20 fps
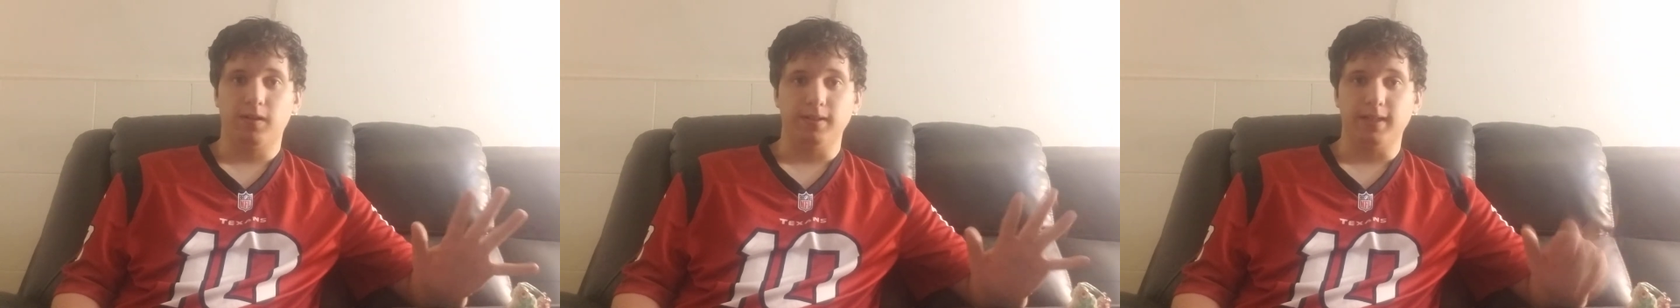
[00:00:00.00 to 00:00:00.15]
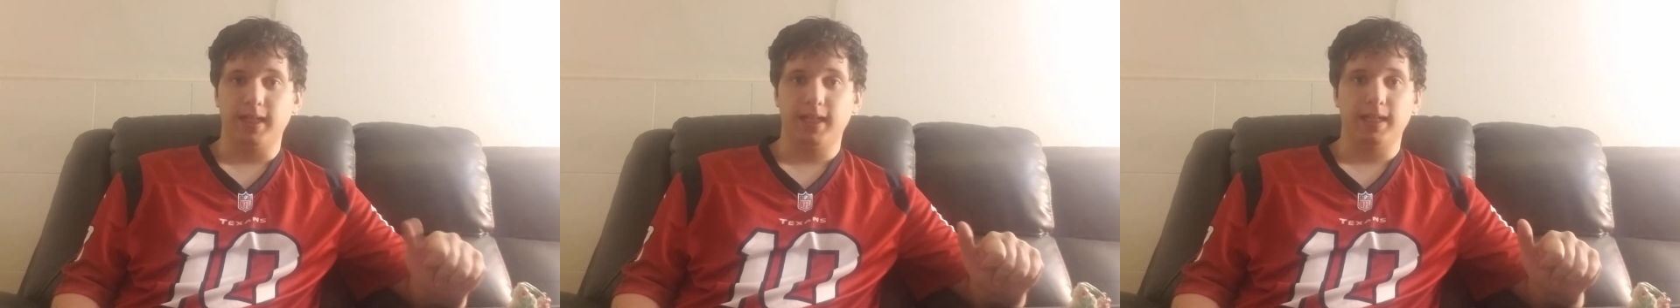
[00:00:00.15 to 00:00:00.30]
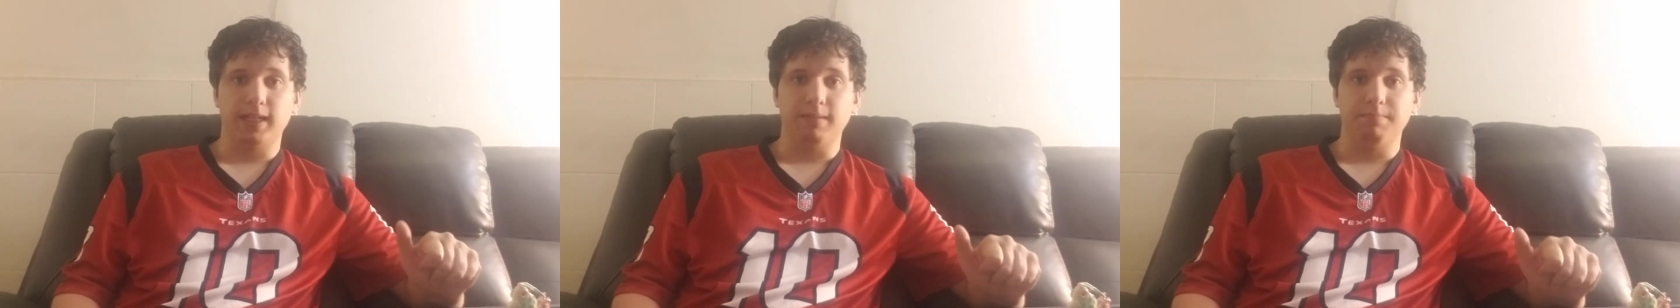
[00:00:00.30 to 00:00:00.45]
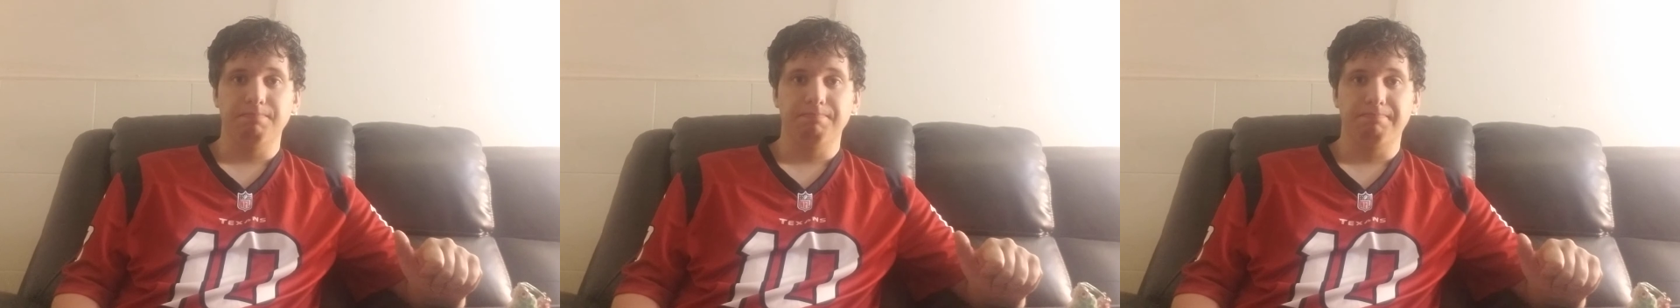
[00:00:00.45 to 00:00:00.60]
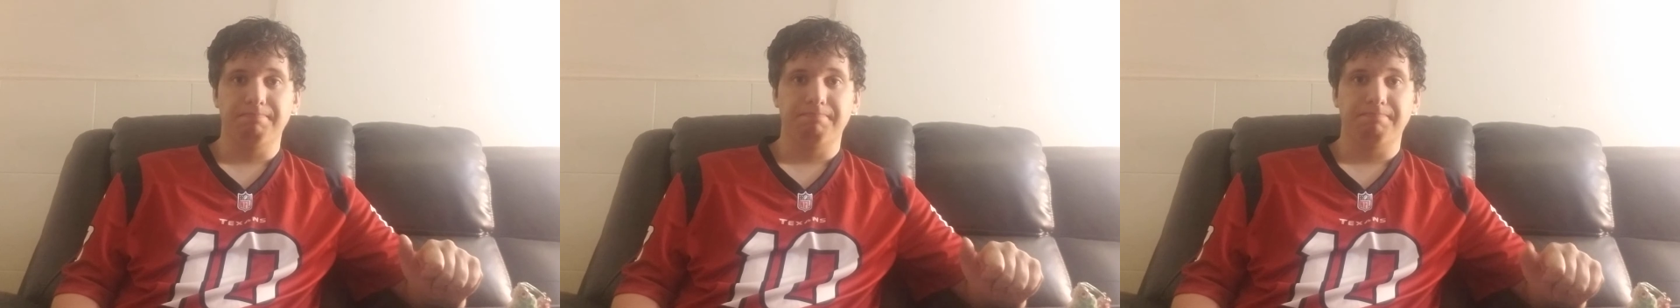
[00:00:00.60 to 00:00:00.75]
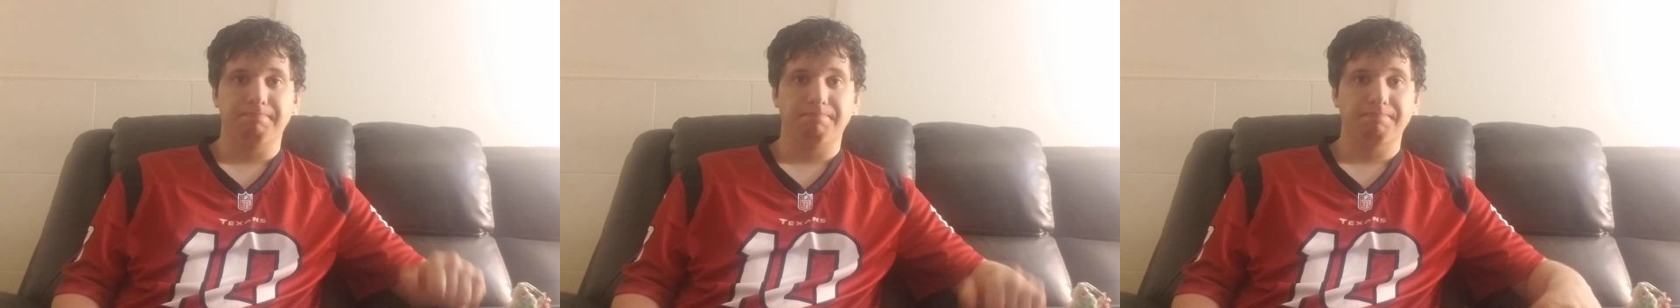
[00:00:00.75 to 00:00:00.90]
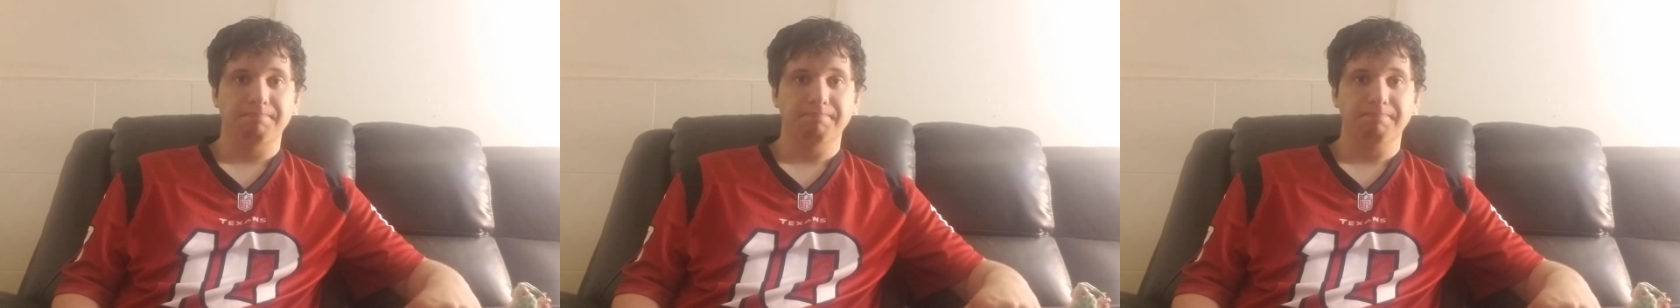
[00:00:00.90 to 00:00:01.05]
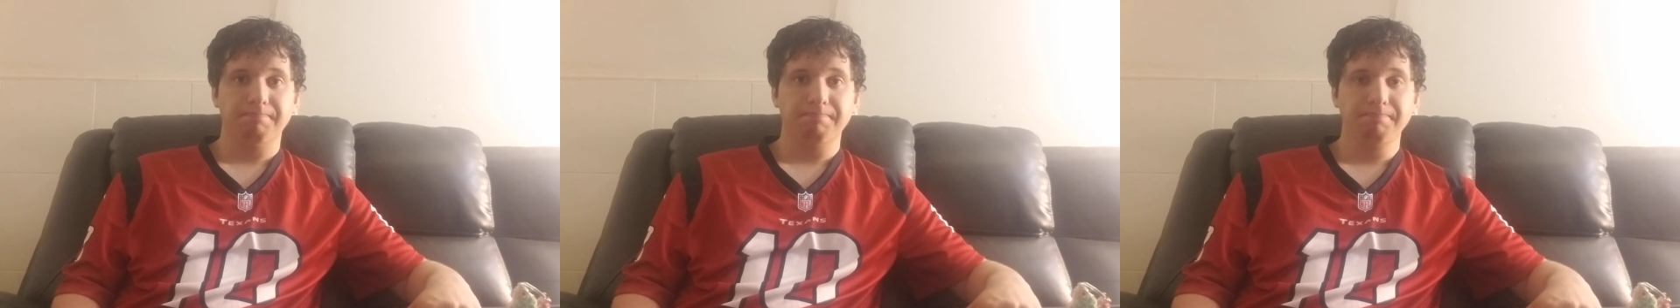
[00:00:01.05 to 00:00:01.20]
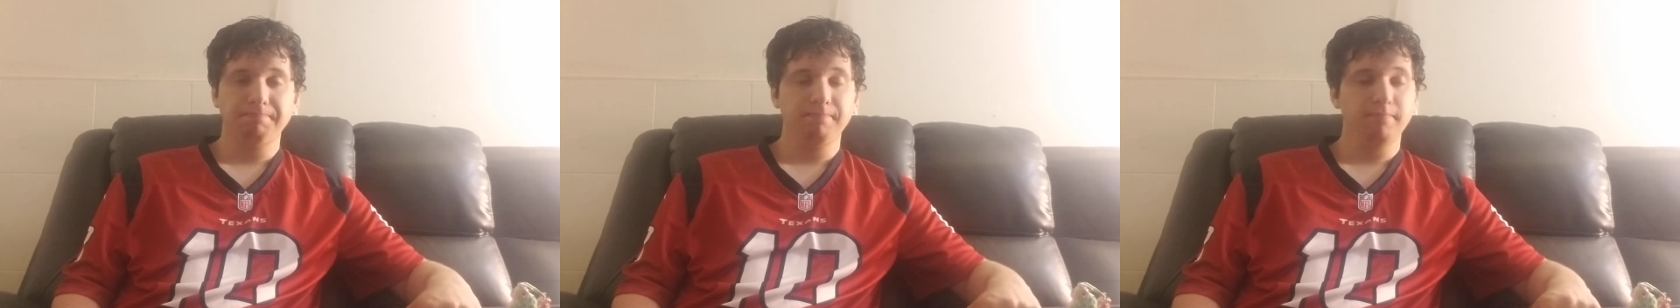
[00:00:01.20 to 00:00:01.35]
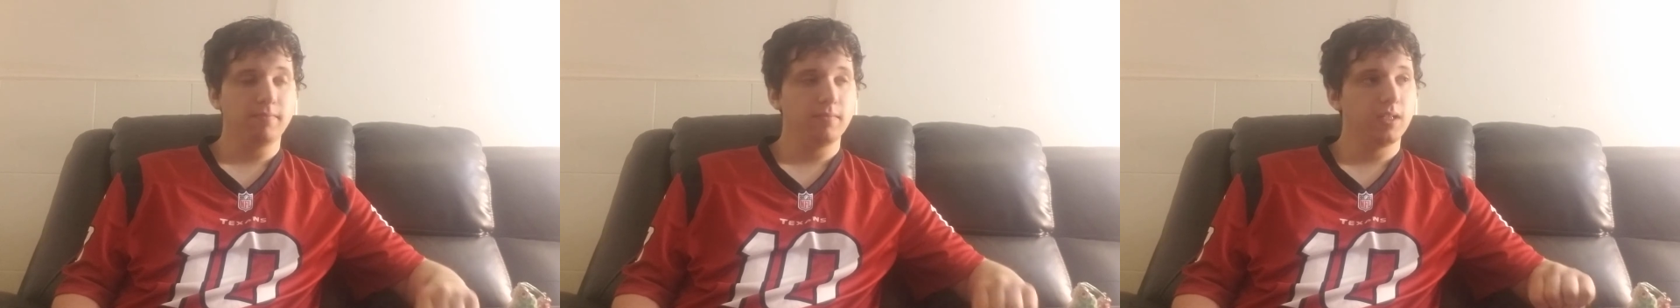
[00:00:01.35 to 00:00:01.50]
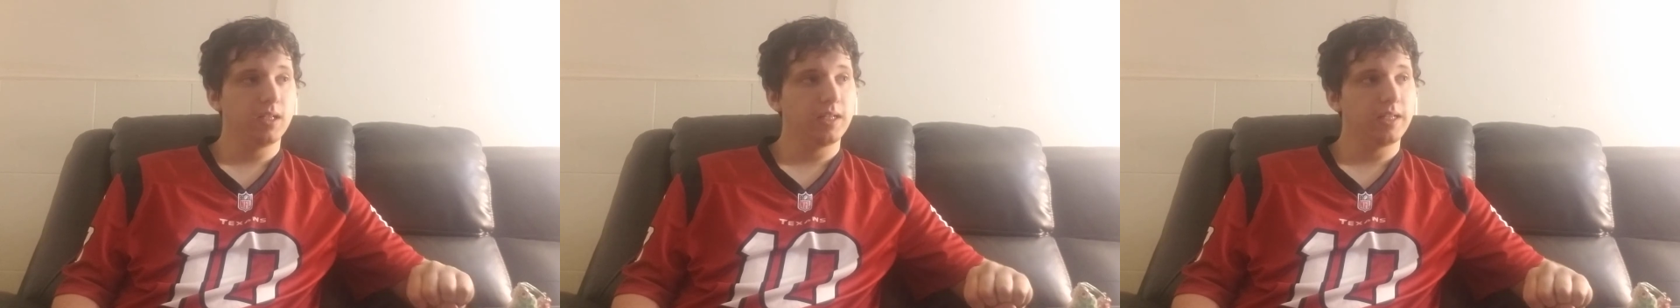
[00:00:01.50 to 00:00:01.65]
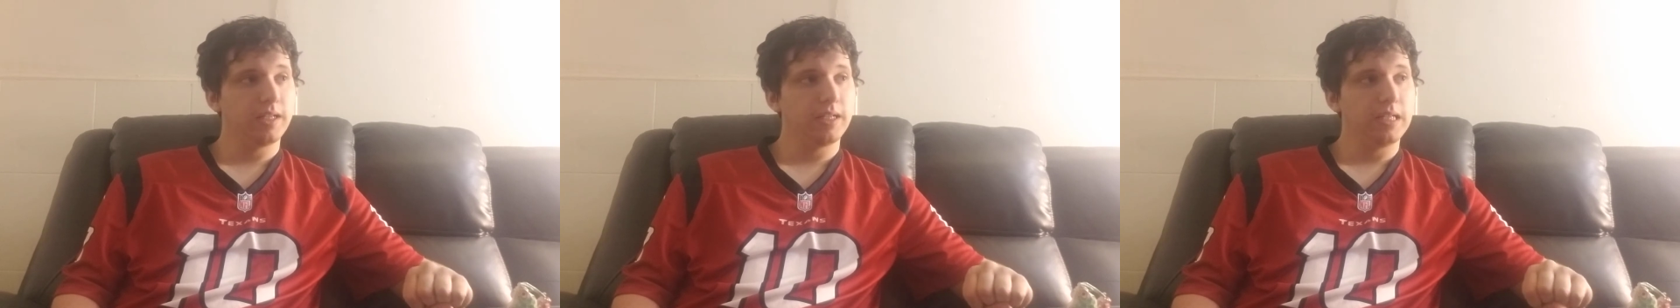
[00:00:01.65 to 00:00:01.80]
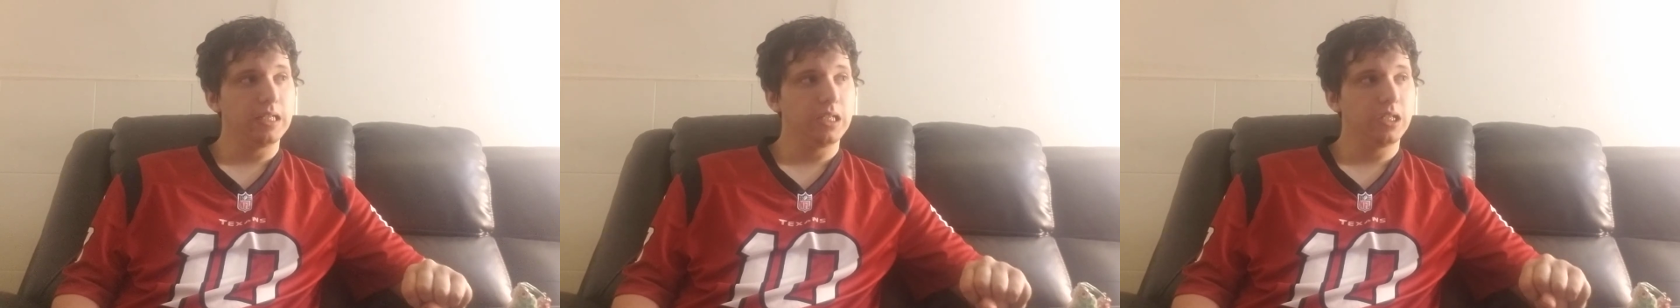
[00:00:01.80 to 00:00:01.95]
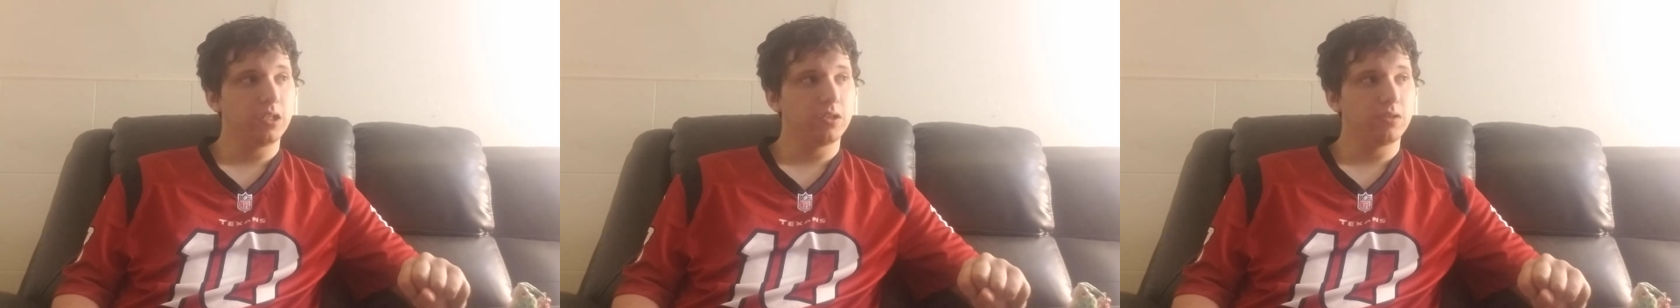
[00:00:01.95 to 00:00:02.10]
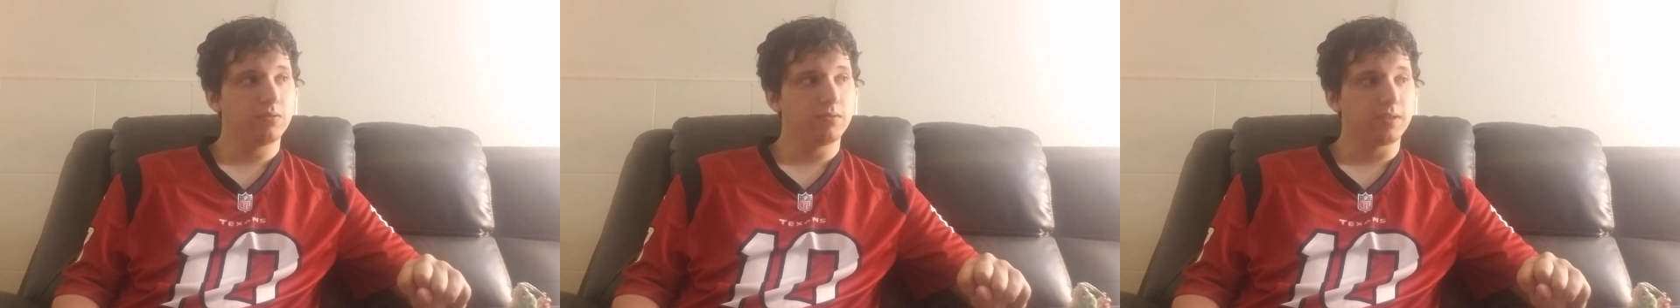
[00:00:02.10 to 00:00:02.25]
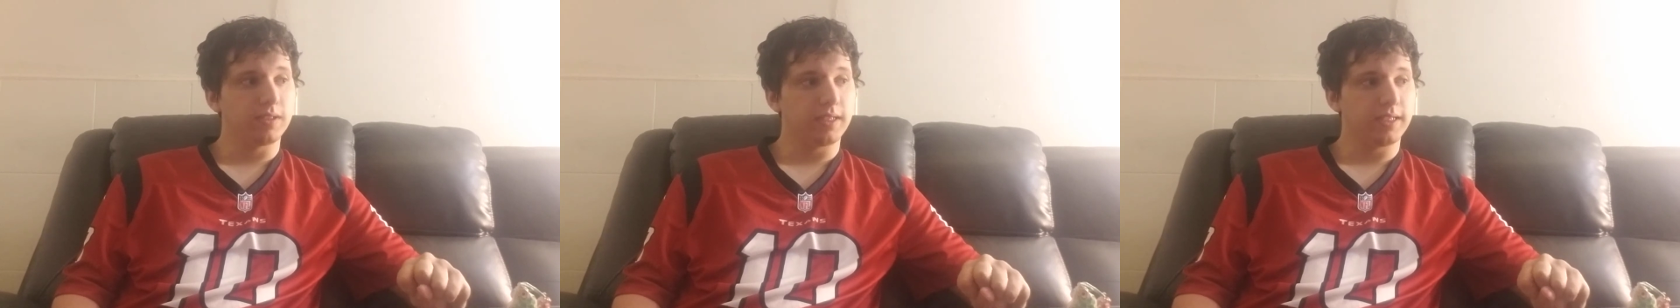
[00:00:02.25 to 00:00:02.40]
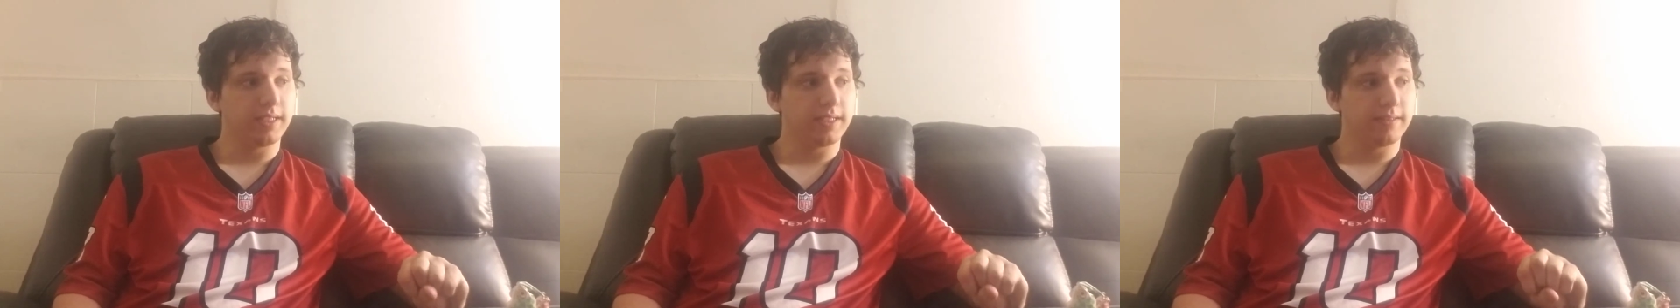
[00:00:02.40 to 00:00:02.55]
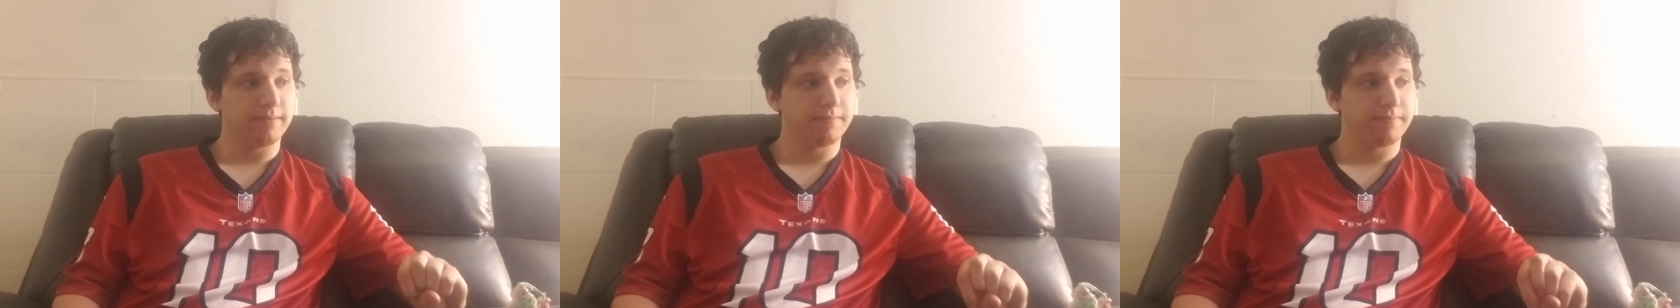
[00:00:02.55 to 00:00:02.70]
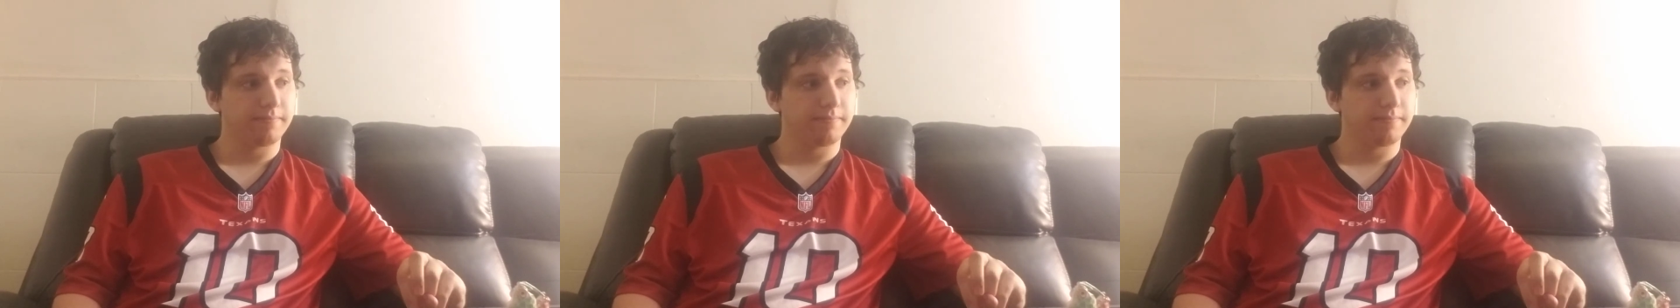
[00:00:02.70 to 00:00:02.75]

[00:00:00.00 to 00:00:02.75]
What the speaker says: time. And then he goes and